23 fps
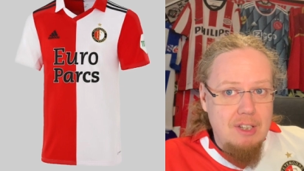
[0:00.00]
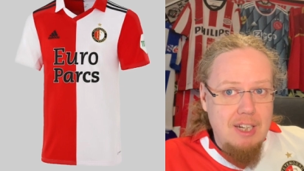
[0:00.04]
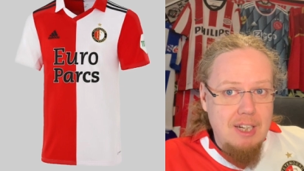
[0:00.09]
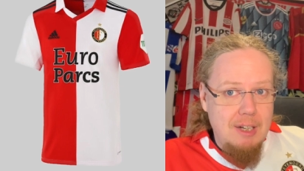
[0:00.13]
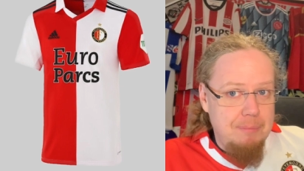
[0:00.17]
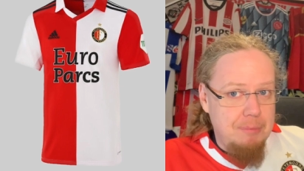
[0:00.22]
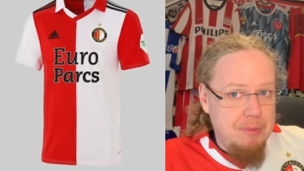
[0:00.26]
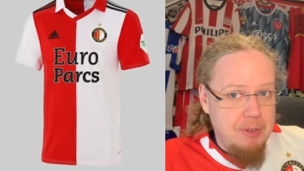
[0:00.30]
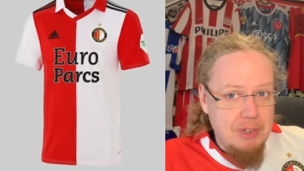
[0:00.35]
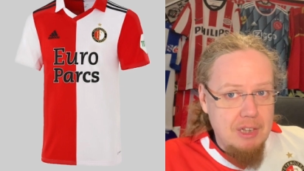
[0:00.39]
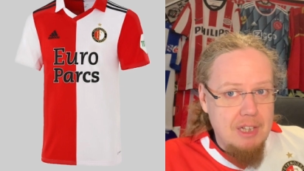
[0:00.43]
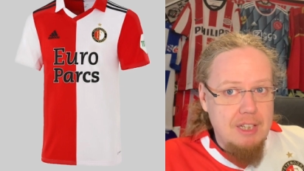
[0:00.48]

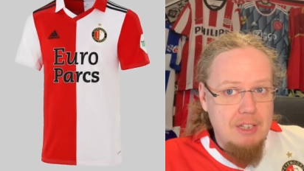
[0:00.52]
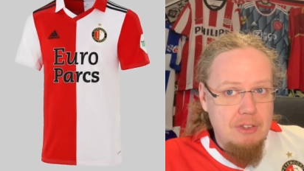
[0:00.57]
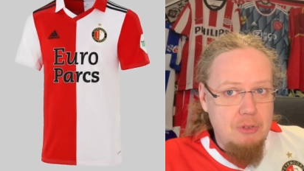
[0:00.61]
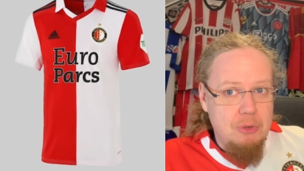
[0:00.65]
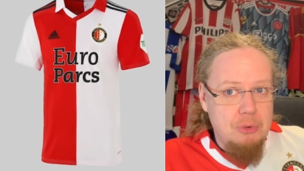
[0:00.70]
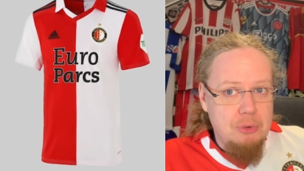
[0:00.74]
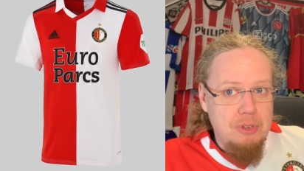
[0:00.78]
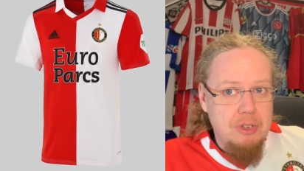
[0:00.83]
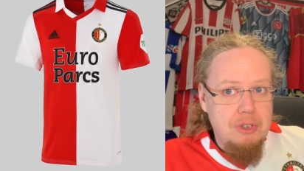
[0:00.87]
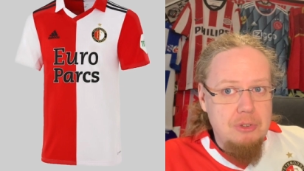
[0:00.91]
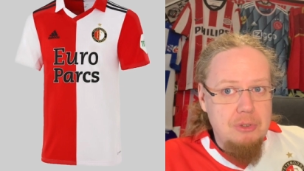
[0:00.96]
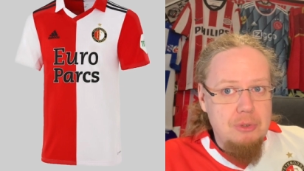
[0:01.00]
I'm not like
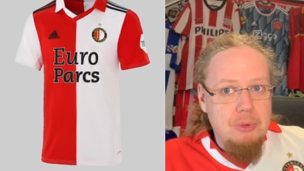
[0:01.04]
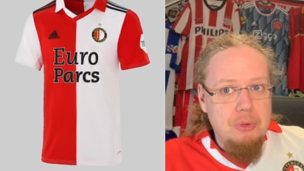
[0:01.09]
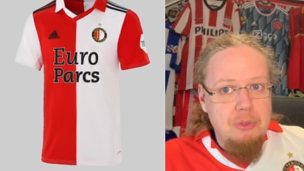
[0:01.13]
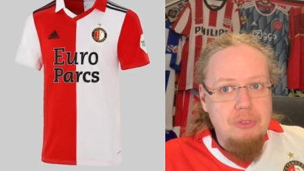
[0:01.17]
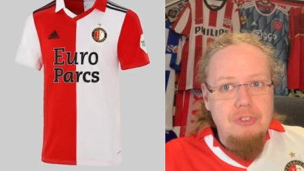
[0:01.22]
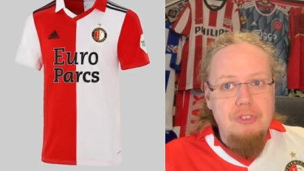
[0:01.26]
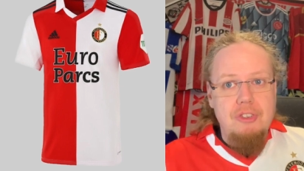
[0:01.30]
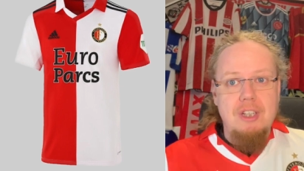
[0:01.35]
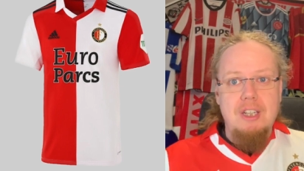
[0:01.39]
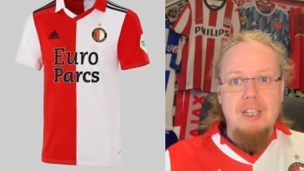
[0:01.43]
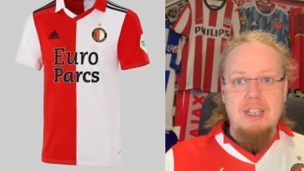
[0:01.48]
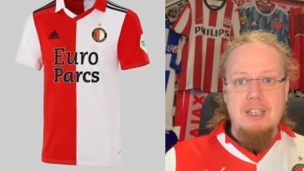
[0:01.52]
Tony
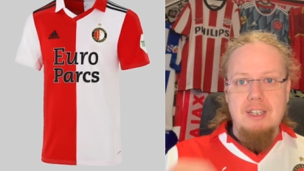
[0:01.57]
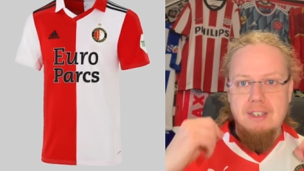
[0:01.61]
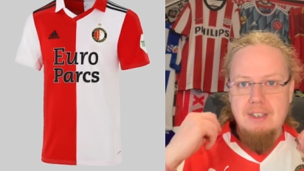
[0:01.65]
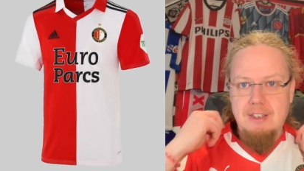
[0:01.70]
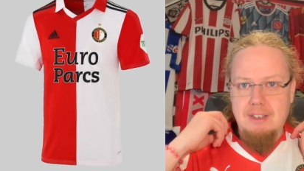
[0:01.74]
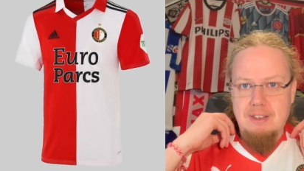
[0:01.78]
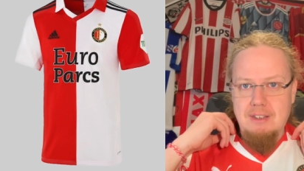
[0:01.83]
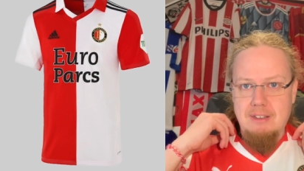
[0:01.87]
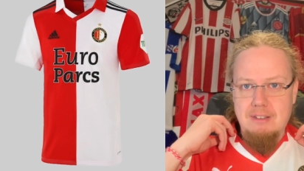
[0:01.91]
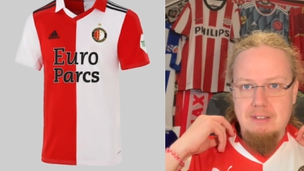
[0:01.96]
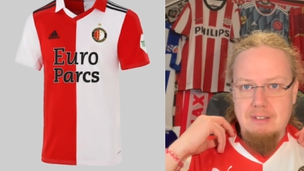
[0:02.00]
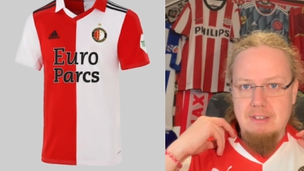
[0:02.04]
Cross.
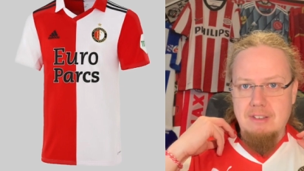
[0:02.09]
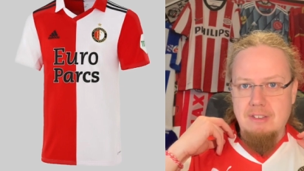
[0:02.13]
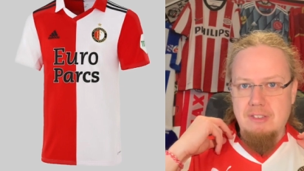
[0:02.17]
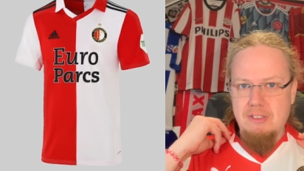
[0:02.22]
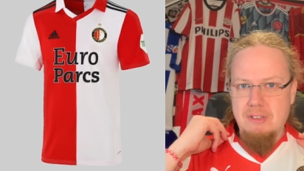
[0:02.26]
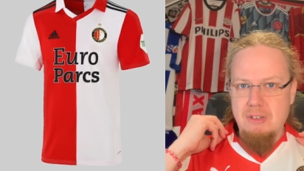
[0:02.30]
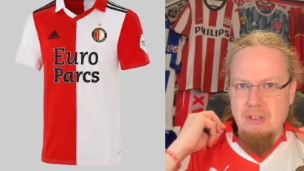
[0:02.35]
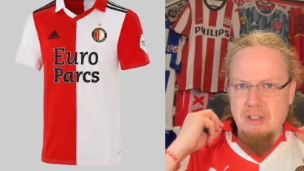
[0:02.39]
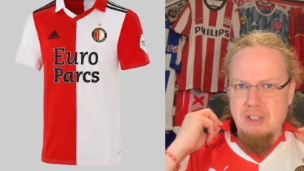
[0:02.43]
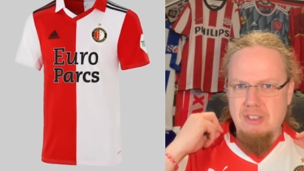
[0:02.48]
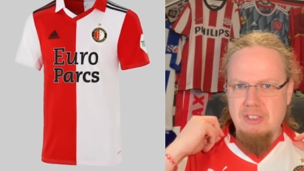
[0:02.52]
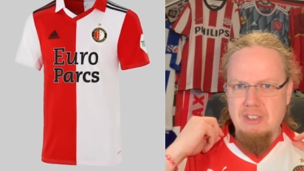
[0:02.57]
I, this
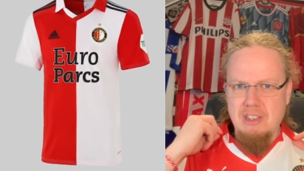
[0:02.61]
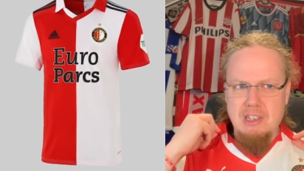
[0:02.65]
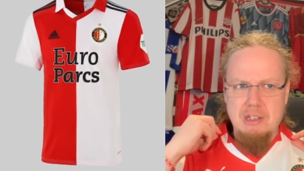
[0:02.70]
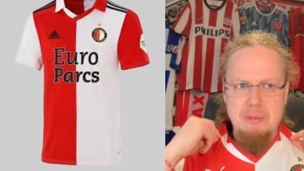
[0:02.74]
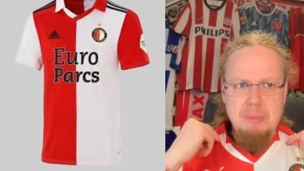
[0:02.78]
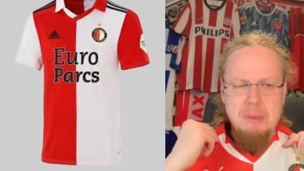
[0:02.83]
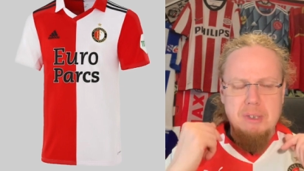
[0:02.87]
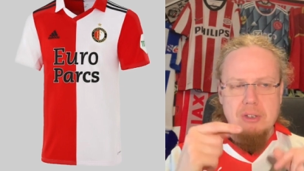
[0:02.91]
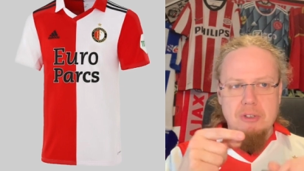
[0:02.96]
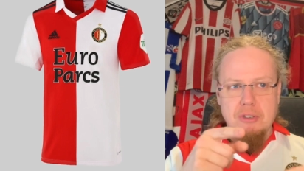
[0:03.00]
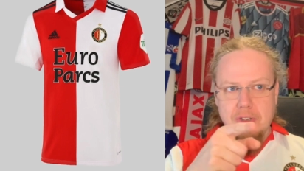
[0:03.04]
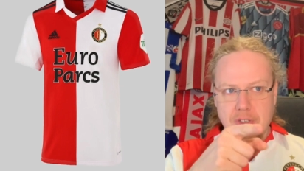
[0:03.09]
color is a little
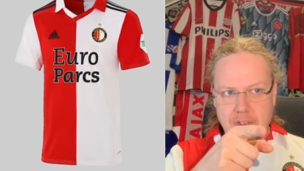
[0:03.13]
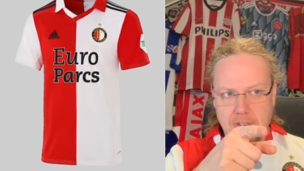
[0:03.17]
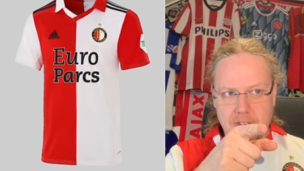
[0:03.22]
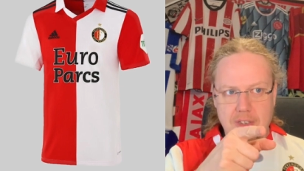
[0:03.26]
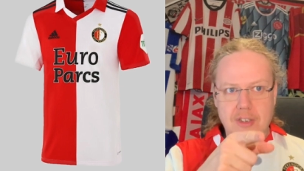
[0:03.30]
bit odd.